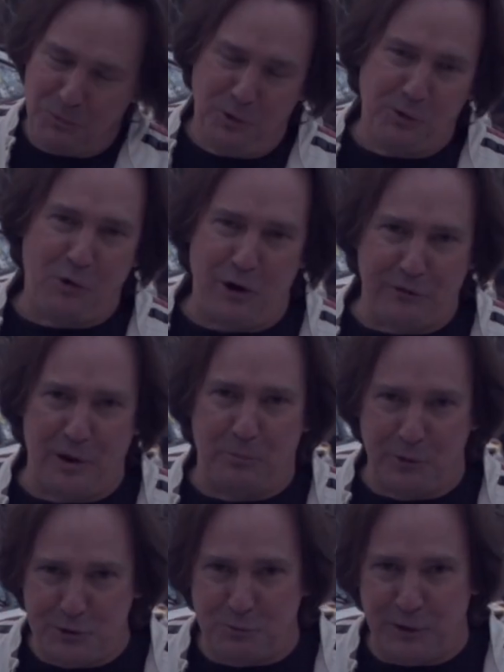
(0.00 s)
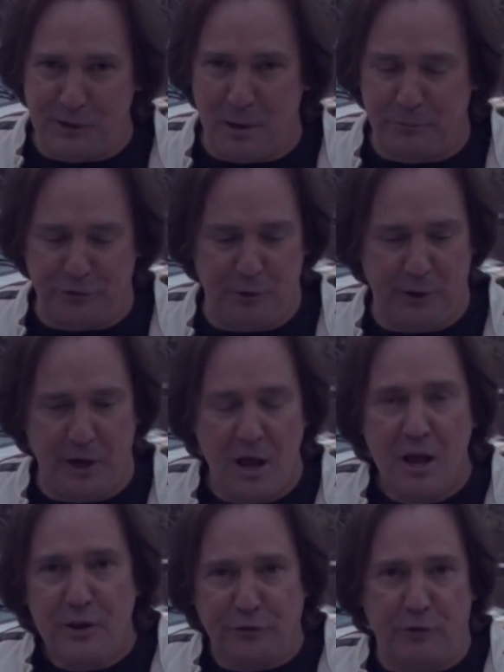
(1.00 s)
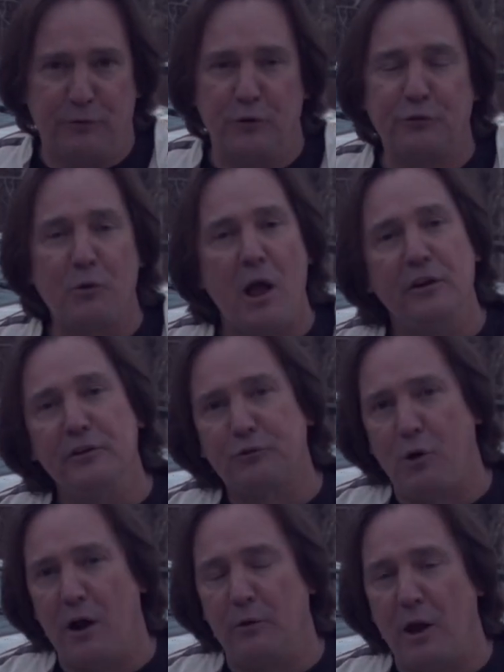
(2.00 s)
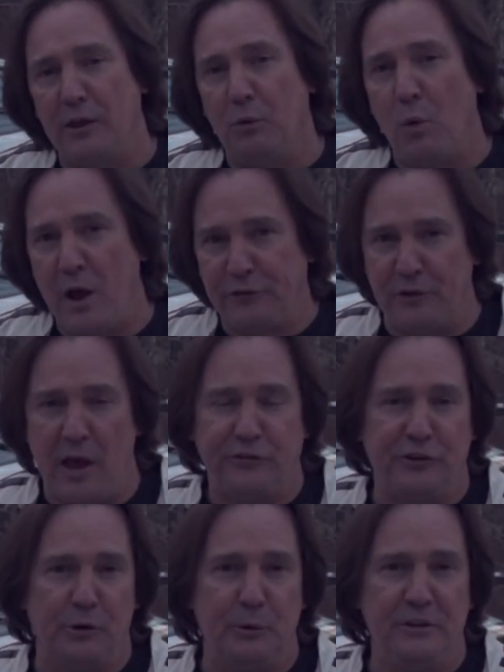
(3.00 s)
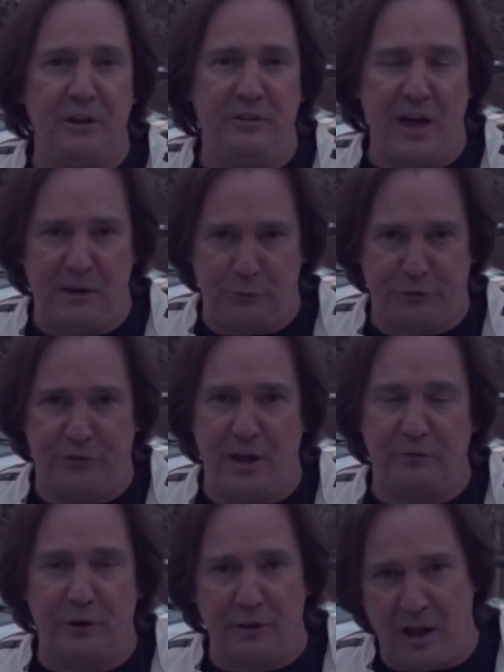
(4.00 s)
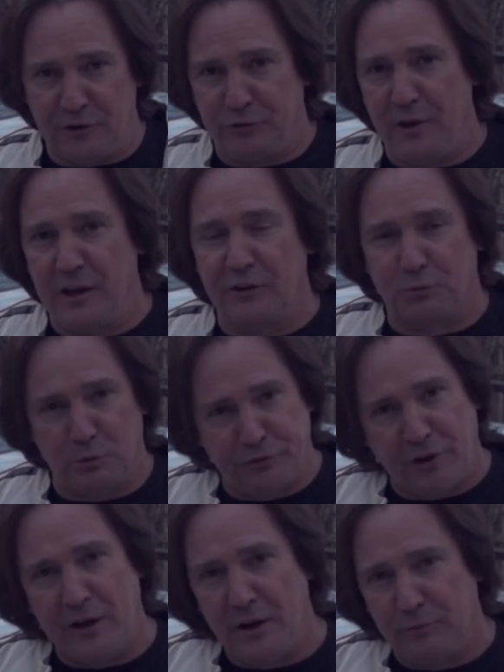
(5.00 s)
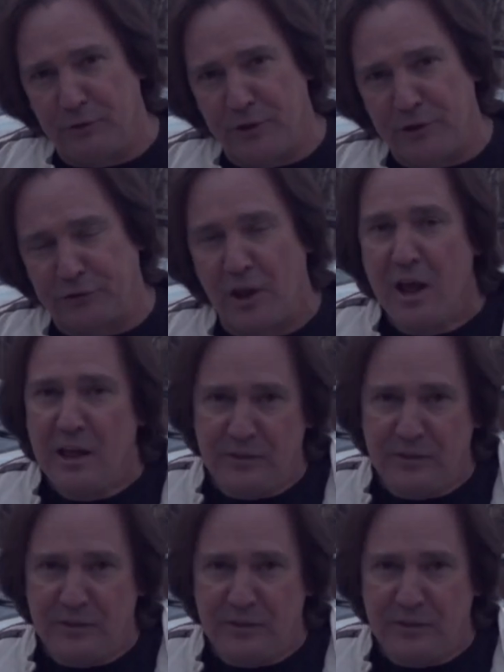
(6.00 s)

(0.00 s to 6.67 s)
we'll cross that bridge when it comes to it. So first rally is Crown Rally West. Last year we did that. It was Denver to Las Vegas. We're signed up for this.